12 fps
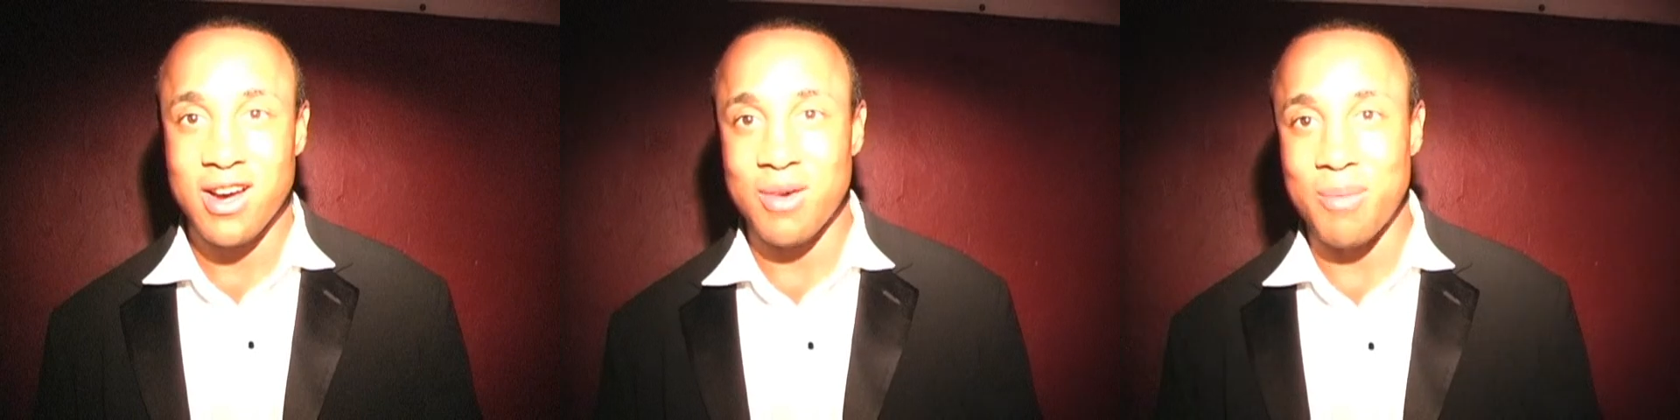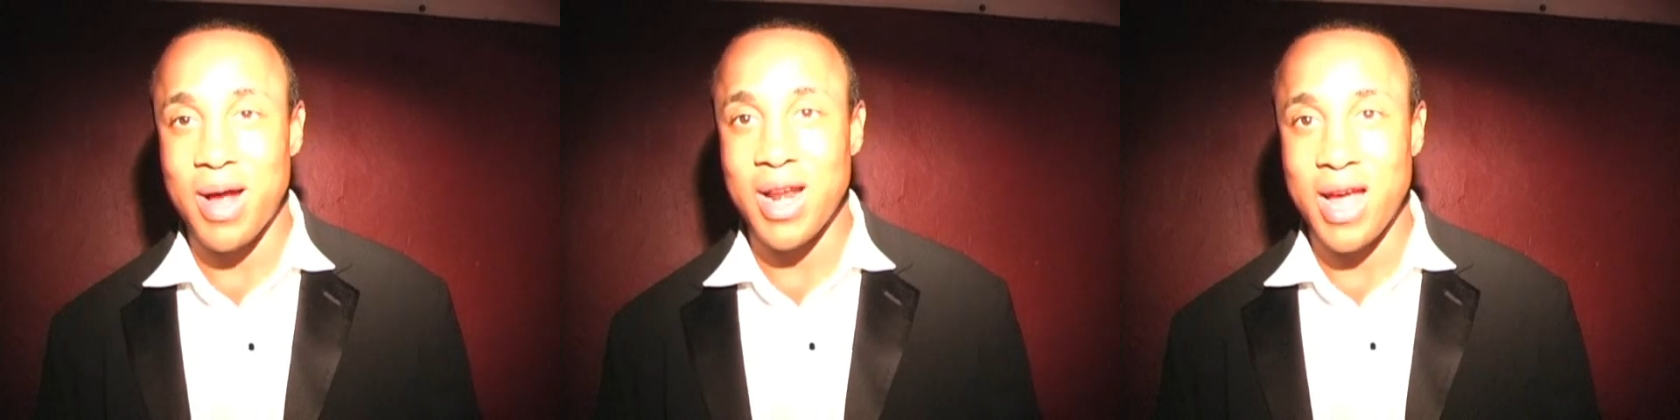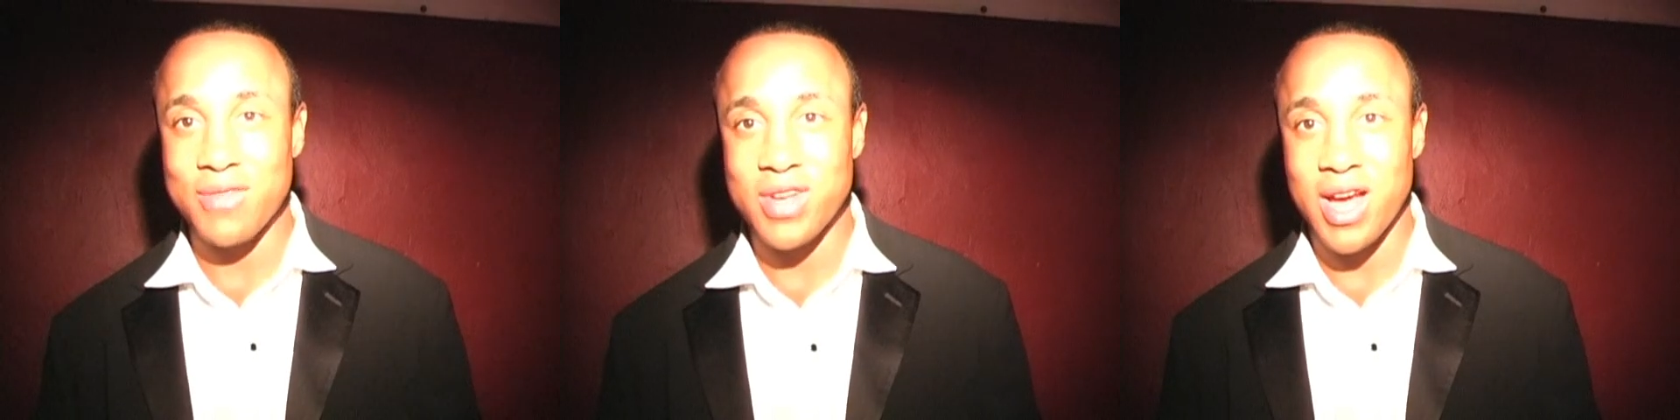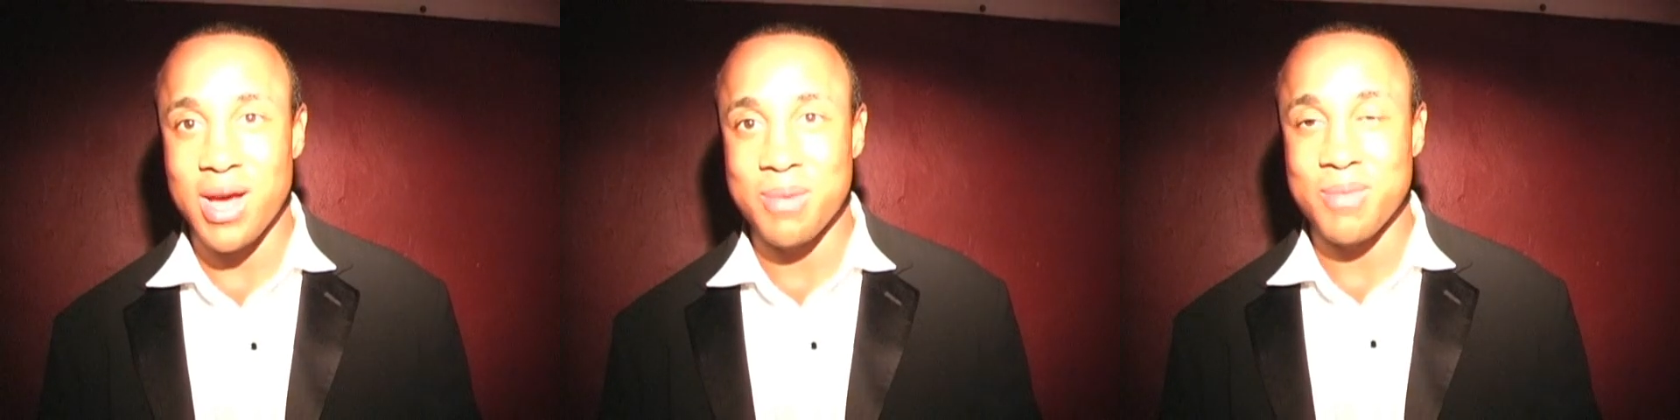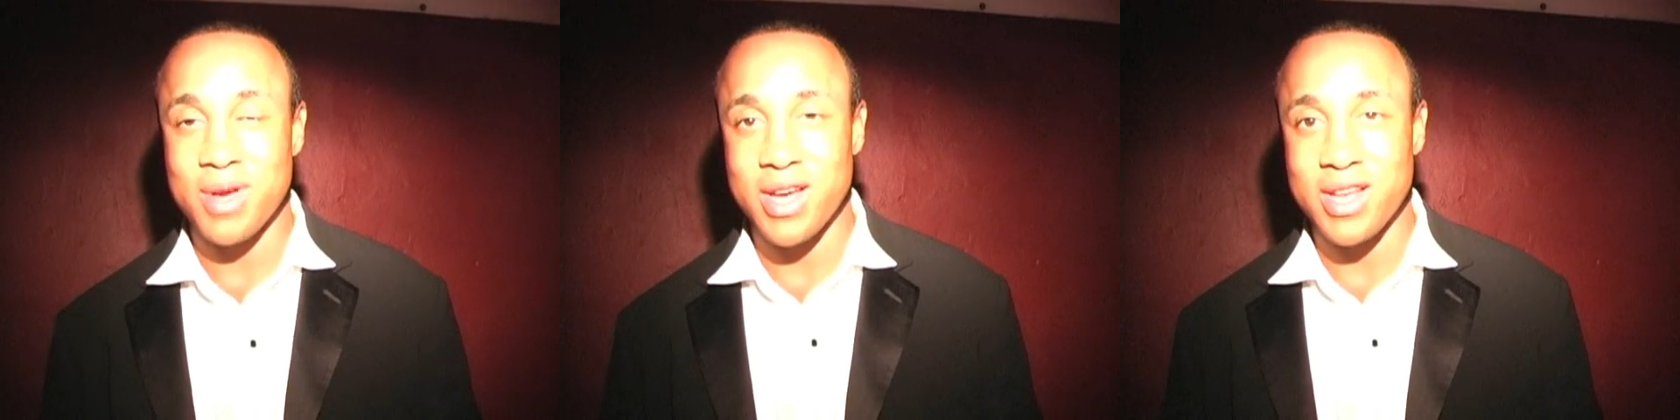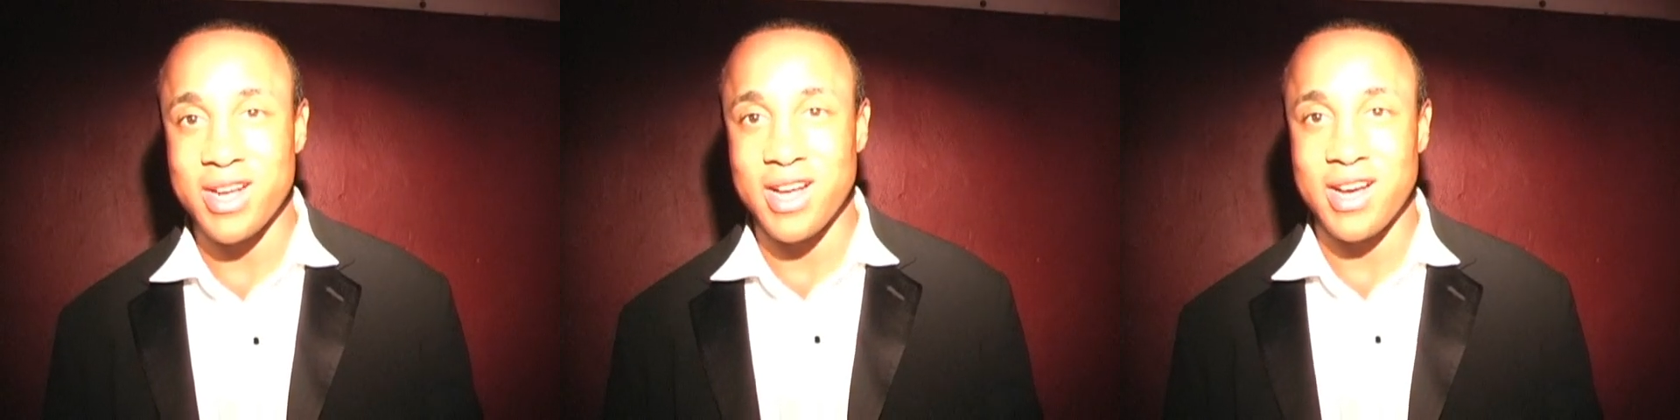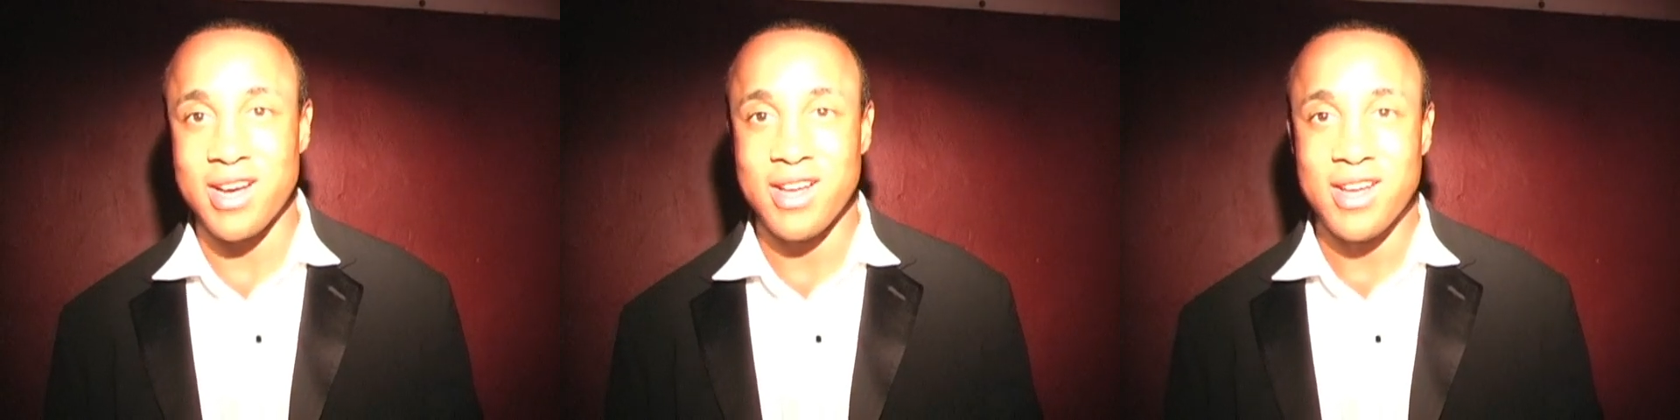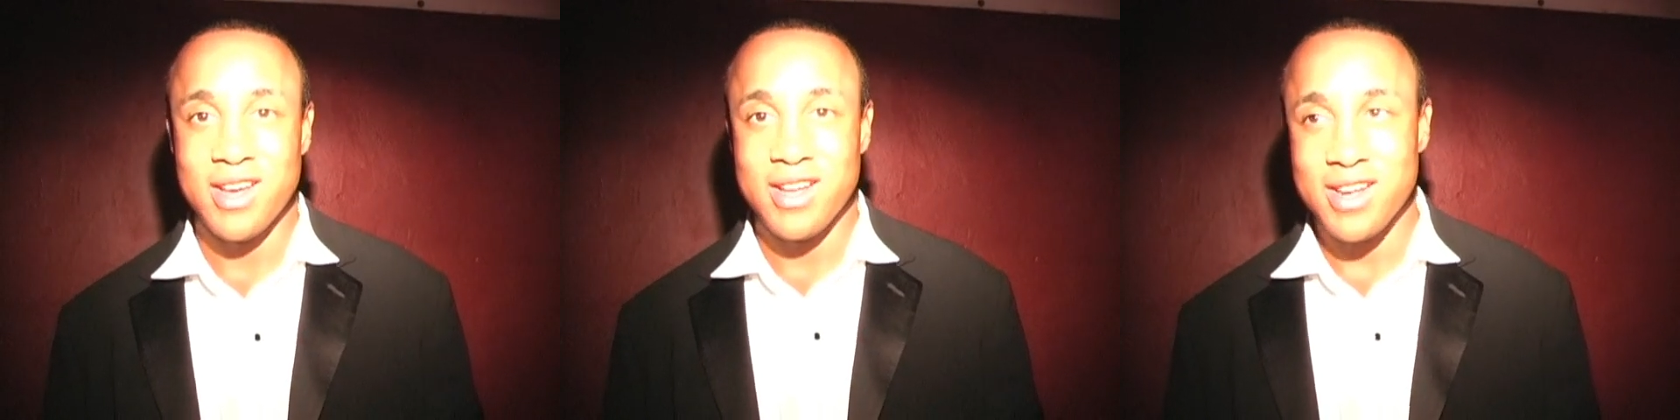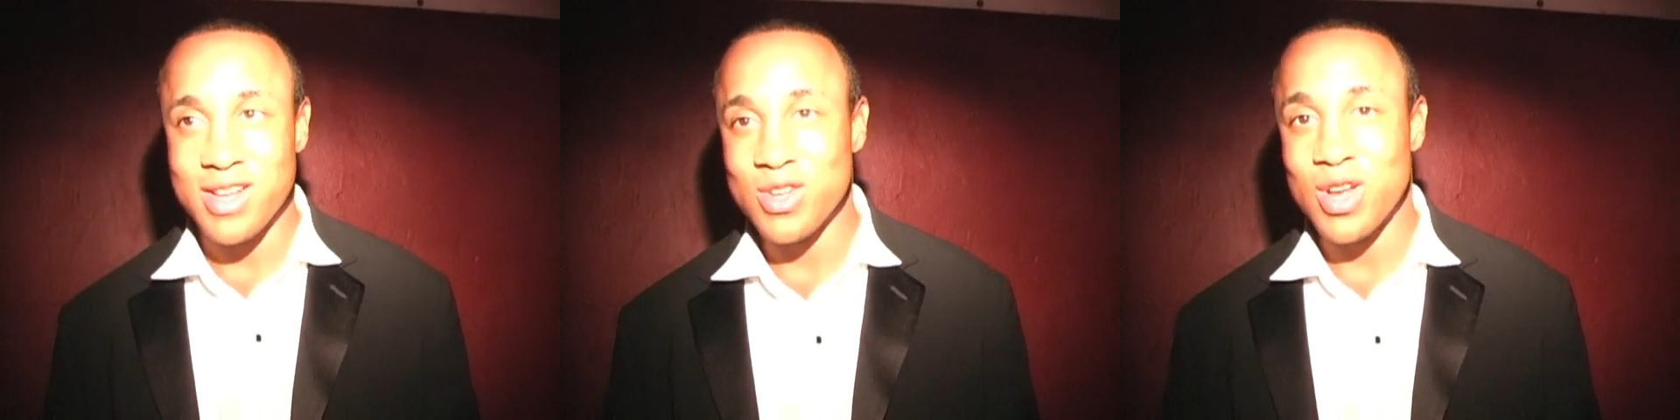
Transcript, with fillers: of my lifetime. And uh, then